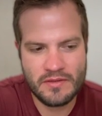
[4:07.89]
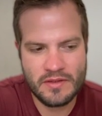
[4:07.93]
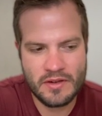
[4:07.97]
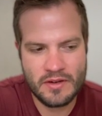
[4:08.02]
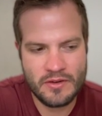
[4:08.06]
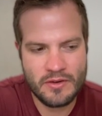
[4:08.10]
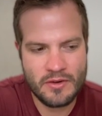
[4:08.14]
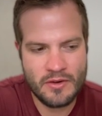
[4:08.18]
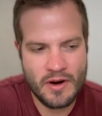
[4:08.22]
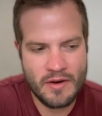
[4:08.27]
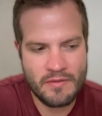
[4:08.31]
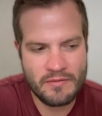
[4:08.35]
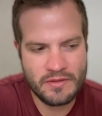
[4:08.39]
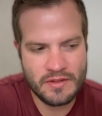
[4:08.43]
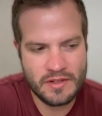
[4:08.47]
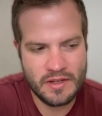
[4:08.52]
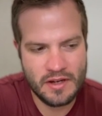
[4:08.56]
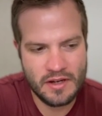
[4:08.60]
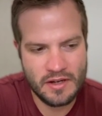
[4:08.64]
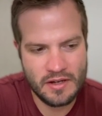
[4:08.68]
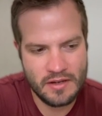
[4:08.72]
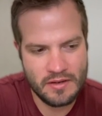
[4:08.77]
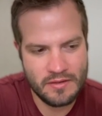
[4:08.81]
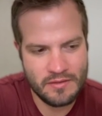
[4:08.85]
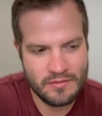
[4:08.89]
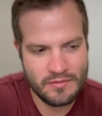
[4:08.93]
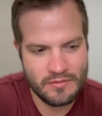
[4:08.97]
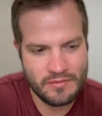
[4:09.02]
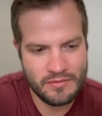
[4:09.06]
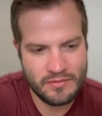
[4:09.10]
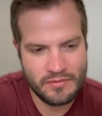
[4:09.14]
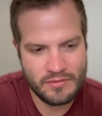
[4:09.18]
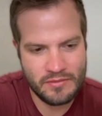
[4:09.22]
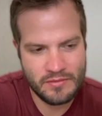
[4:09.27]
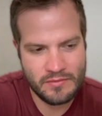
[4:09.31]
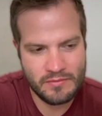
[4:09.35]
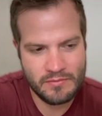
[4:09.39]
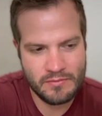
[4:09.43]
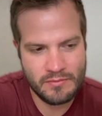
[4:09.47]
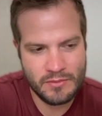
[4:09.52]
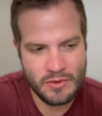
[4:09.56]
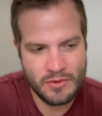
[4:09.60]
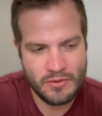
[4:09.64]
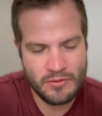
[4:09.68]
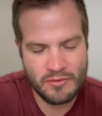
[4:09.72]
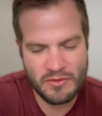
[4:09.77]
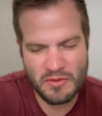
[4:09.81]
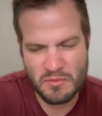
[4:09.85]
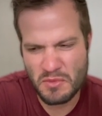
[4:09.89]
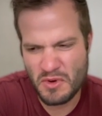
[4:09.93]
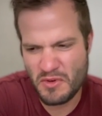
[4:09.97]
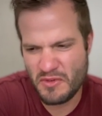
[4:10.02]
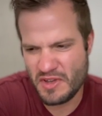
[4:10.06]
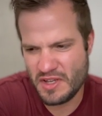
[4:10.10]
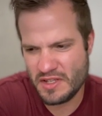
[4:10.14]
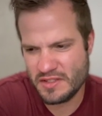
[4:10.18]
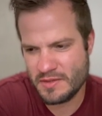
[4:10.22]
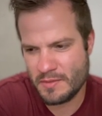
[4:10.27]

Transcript: the cruft of removing